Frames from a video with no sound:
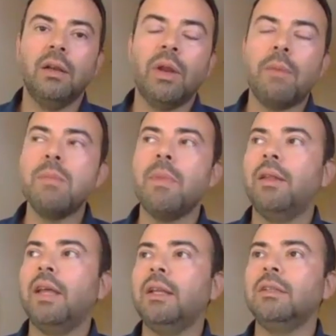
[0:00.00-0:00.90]
And what I mean by
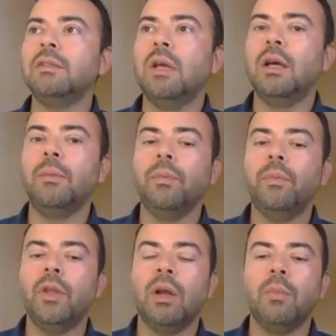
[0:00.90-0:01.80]
that is,
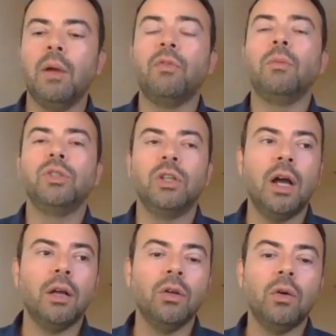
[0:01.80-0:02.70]
you know, I'm from
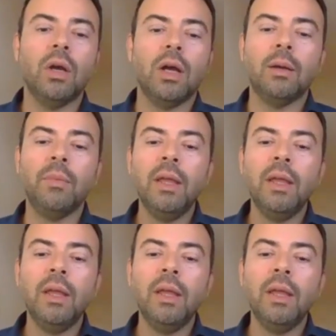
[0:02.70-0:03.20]
Chicago.